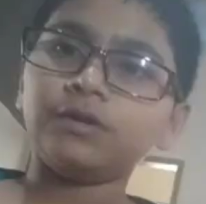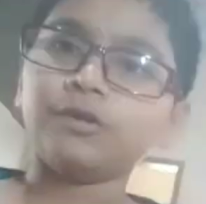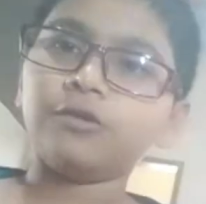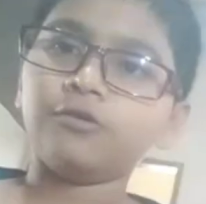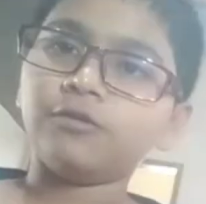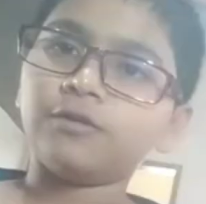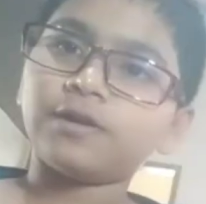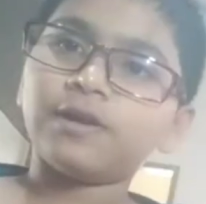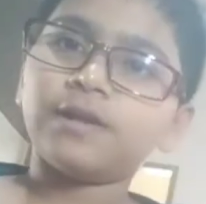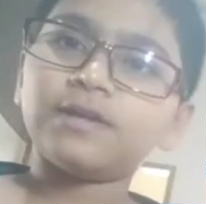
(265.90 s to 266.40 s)

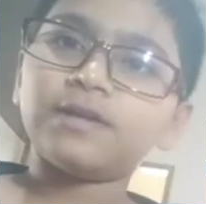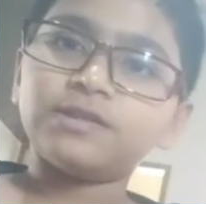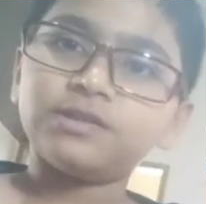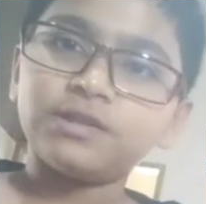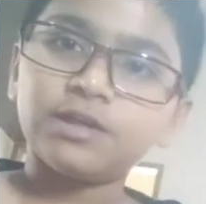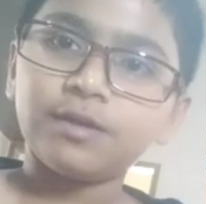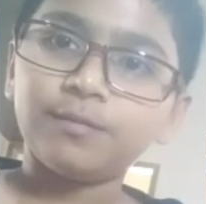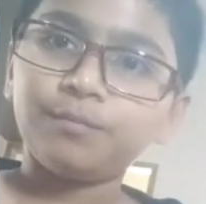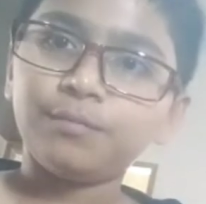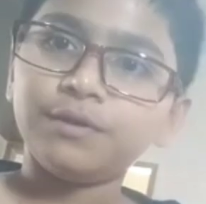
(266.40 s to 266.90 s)
Your next
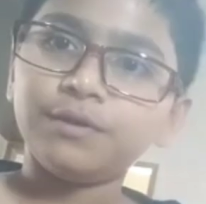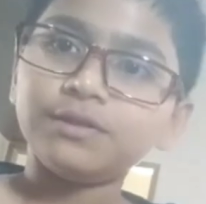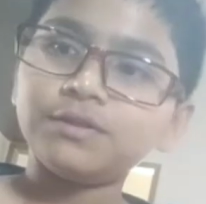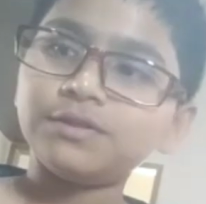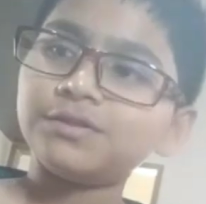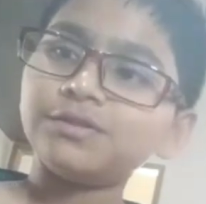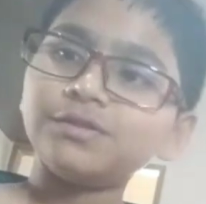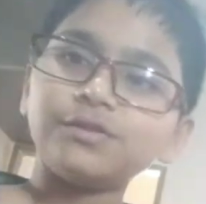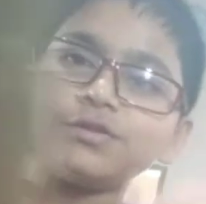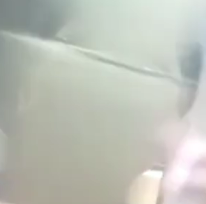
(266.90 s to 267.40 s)
step
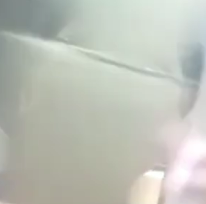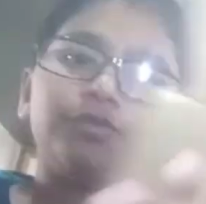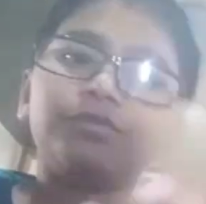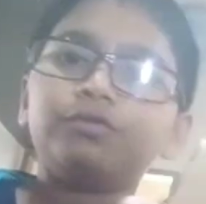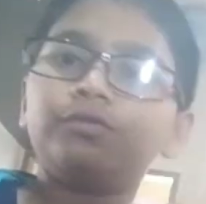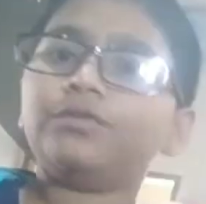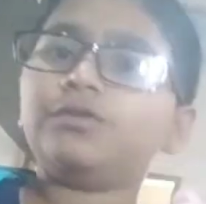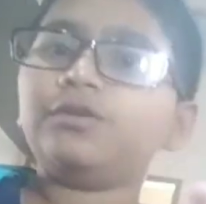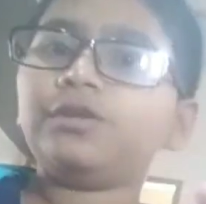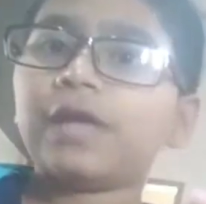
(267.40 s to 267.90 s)
is,
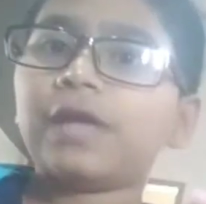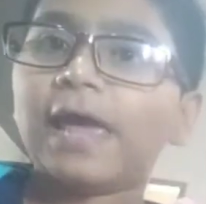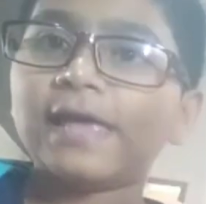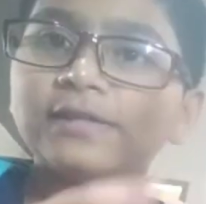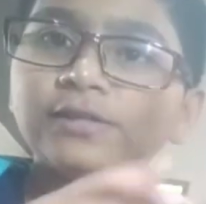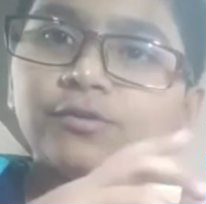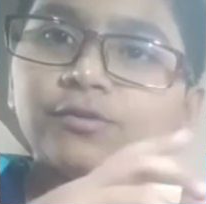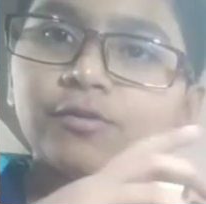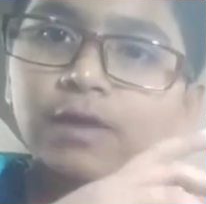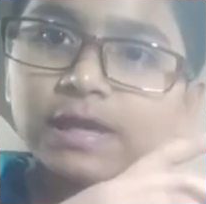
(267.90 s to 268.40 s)
as
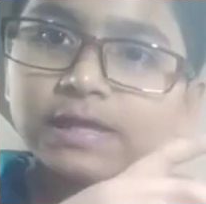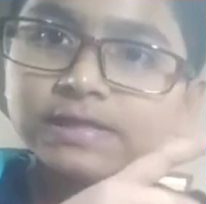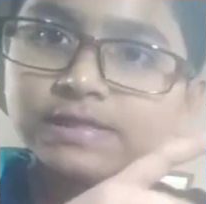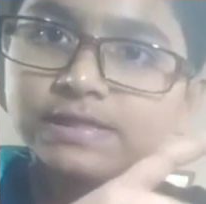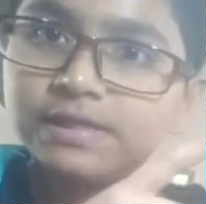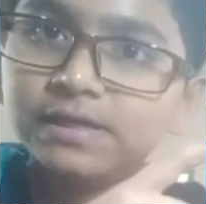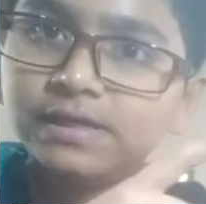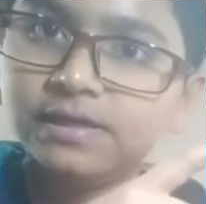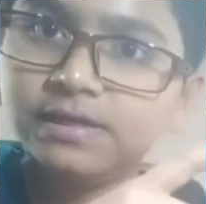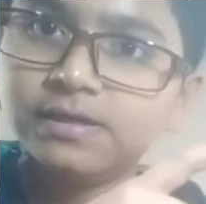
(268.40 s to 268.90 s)
you can
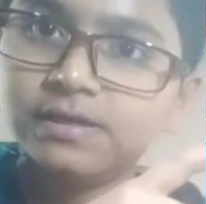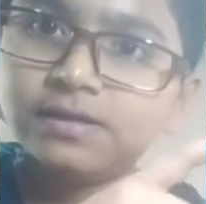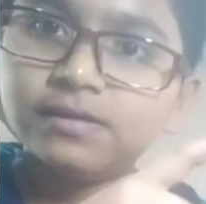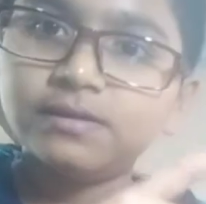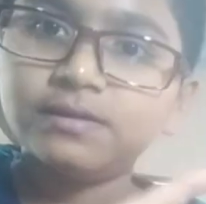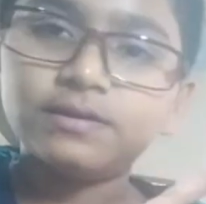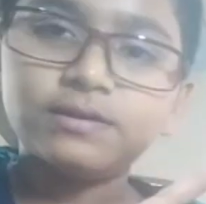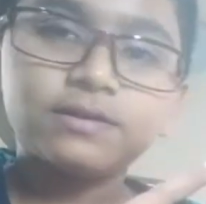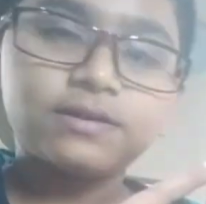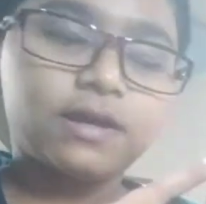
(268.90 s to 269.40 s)
see,
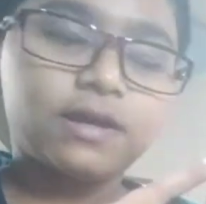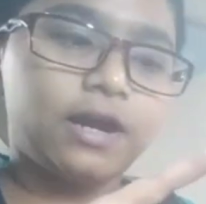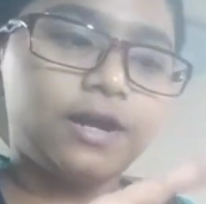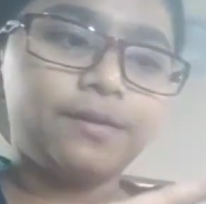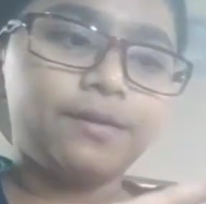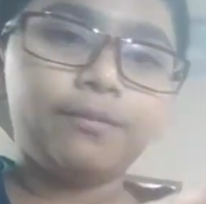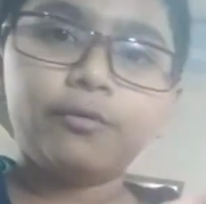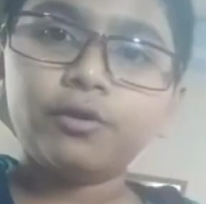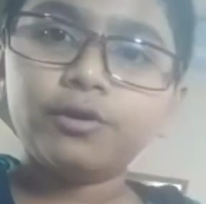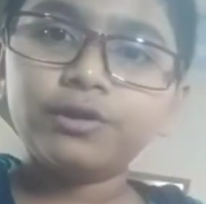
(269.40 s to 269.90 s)
this
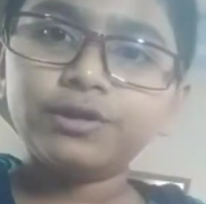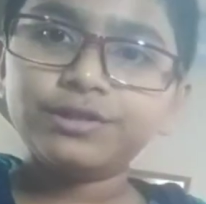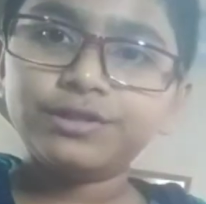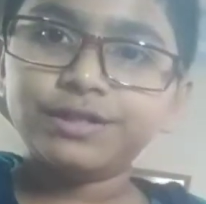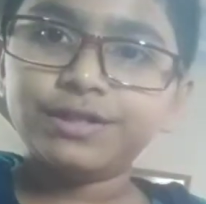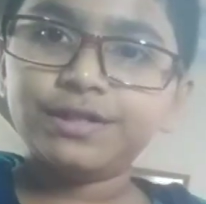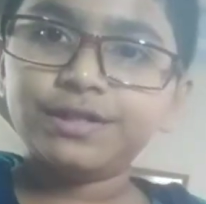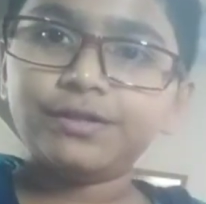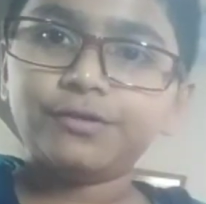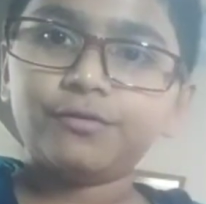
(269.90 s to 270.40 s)
cardboard
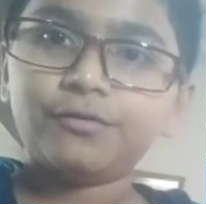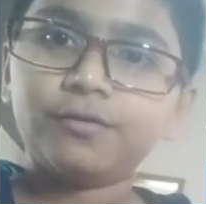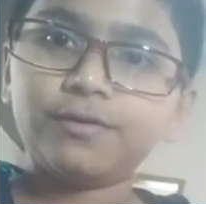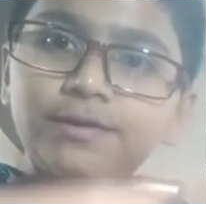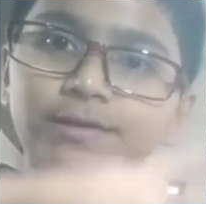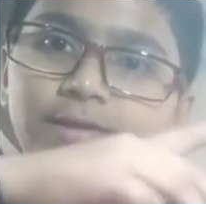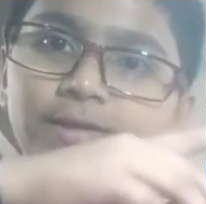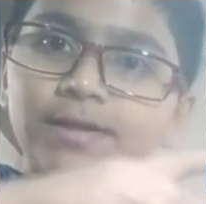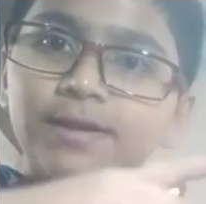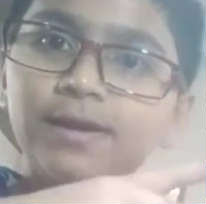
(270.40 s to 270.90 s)
sheet over
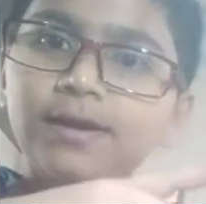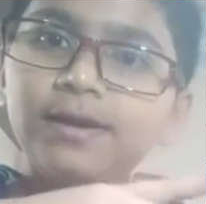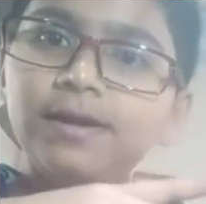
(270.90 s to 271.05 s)
here,